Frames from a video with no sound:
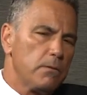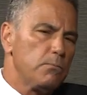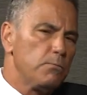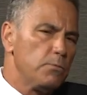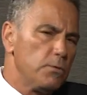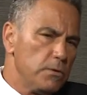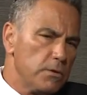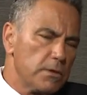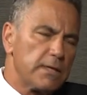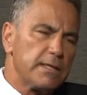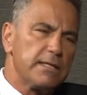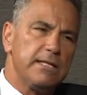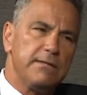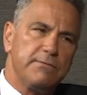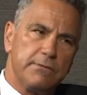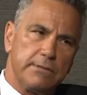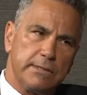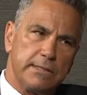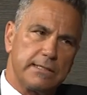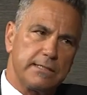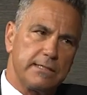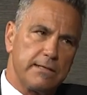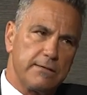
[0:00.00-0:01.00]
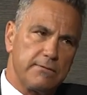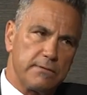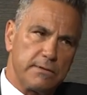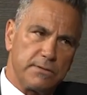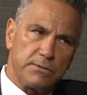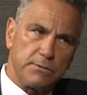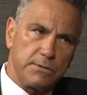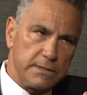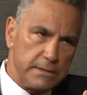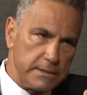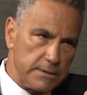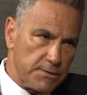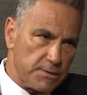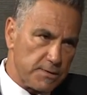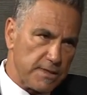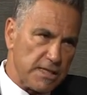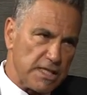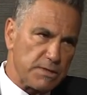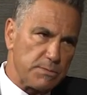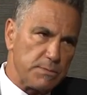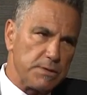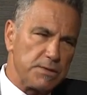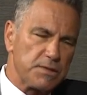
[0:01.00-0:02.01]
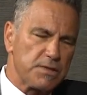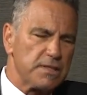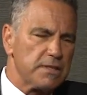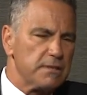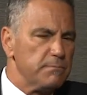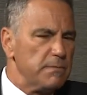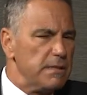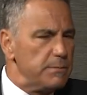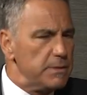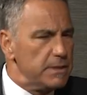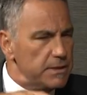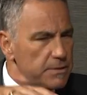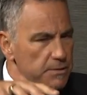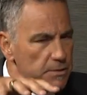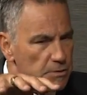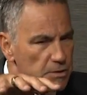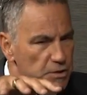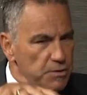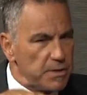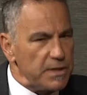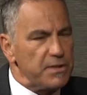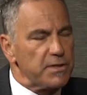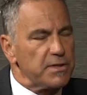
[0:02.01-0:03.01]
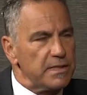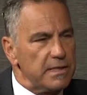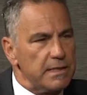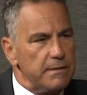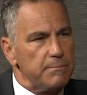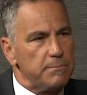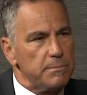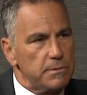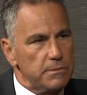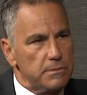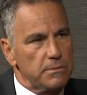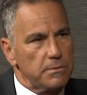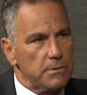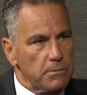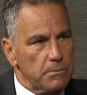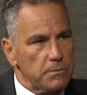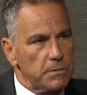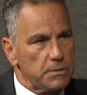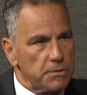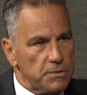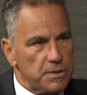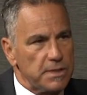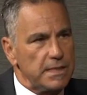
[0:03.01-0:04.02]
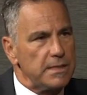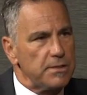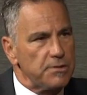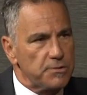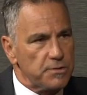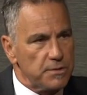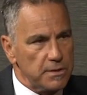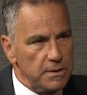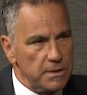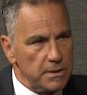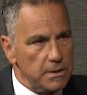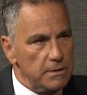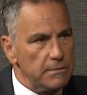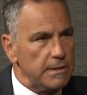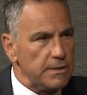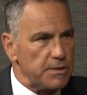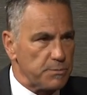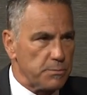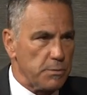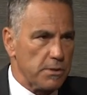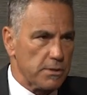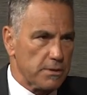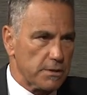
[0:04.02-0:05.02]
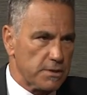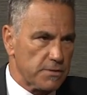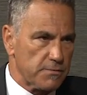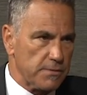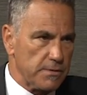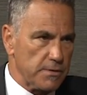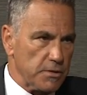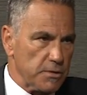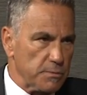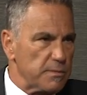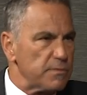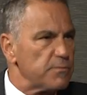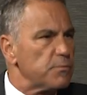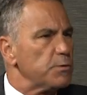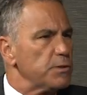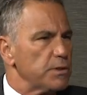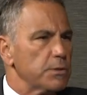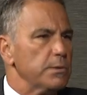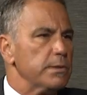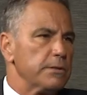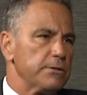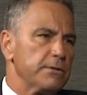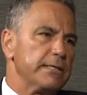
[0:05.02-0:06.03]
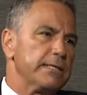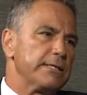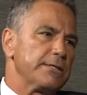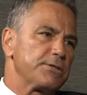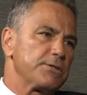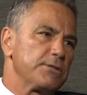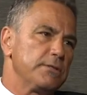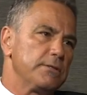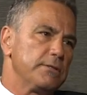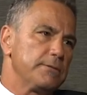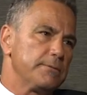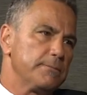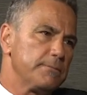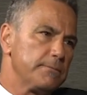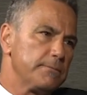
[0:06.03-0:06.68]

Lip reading: we'll look at that very carefully through the assessment. So you maybe need to strengthen up your sales in the U.S. markets first before you go international.